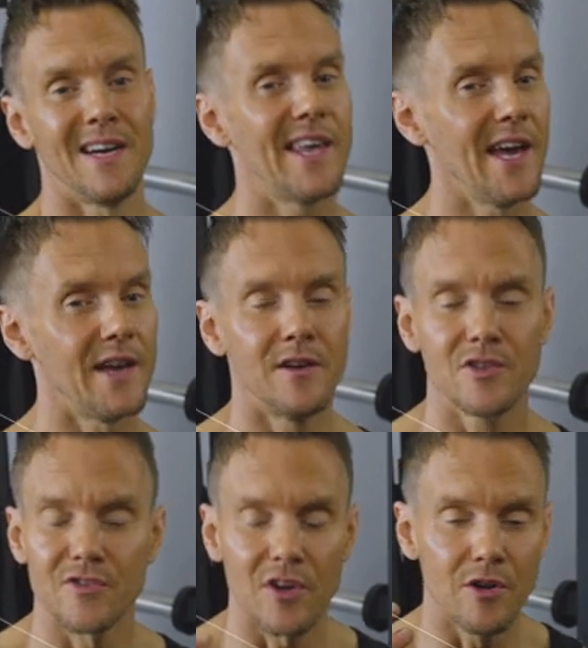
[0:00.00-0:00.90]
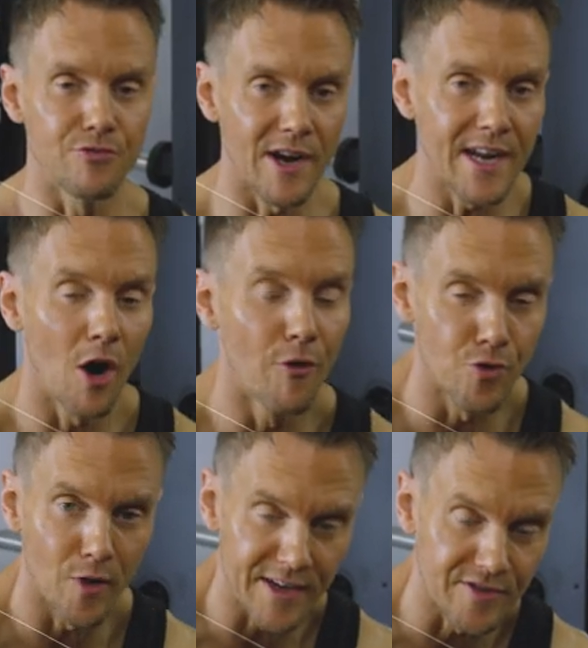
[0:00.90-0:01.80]
again, just a great
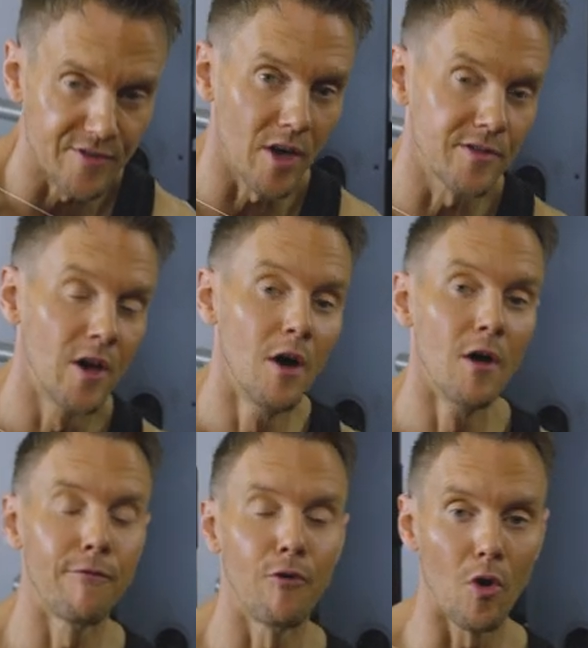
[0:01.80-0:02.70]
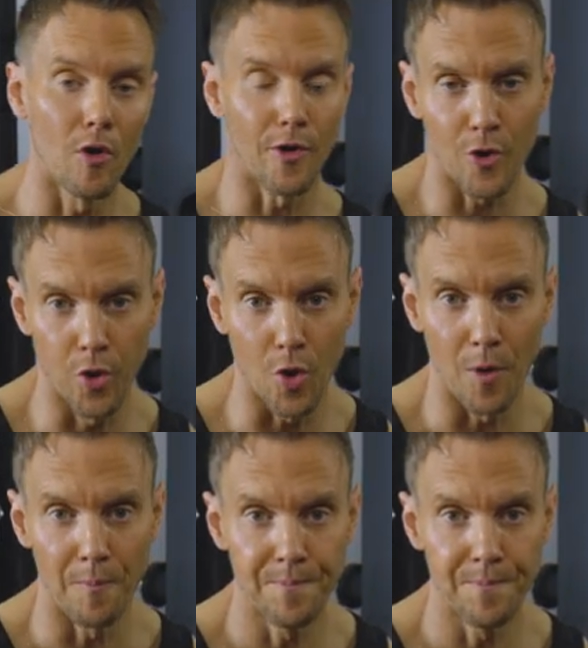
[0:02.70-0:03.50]
overall exercise for the core.